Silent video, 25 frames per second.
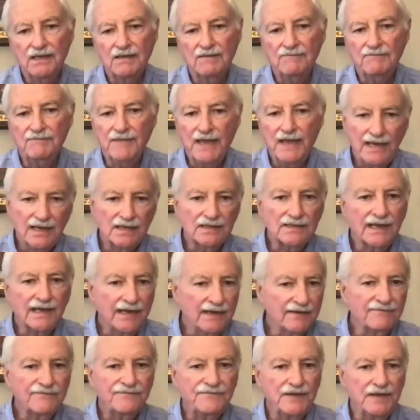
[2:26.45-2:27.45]
male
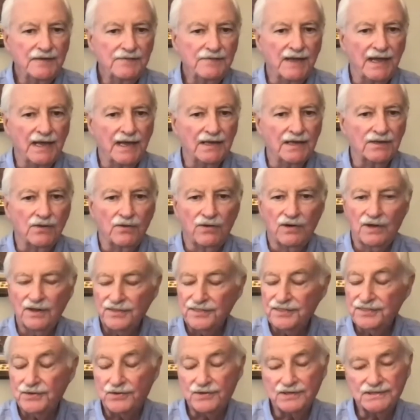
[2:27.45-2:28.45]
and female, all
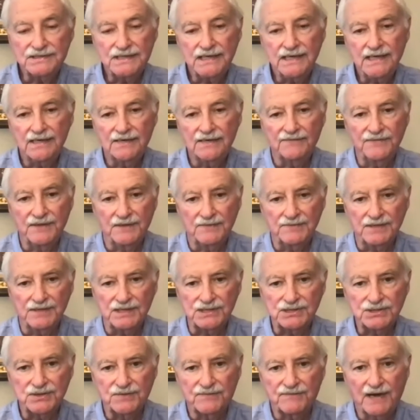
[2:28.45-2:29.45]
13 of them that
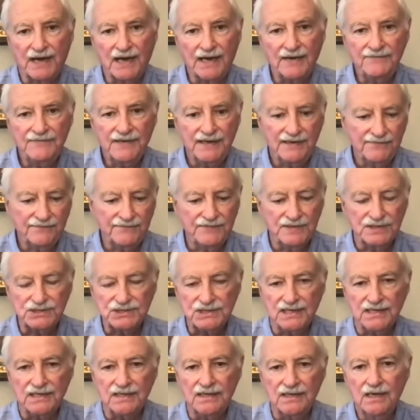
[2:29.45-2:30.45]
survived
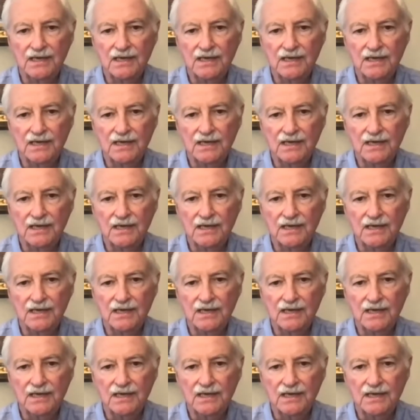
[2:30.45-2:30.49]
infancy